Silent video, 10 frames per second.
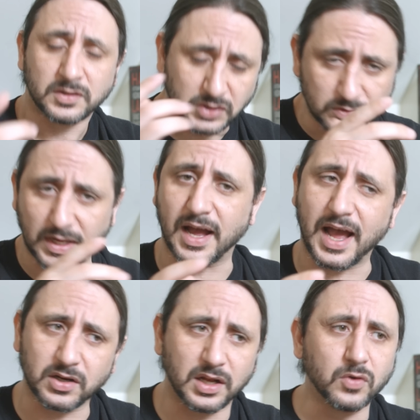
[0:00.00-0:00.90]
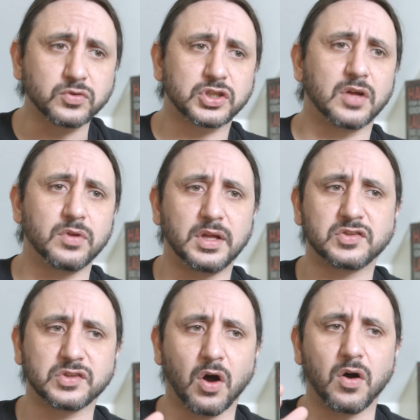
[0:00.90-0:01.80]
So yeah, and also he
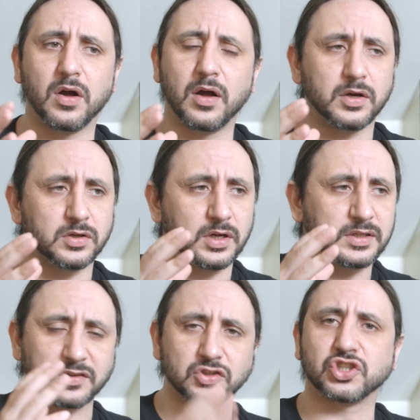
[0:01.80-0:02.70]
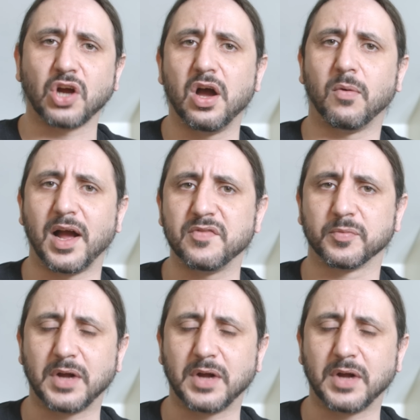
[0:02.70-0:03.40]
doesn't shy away from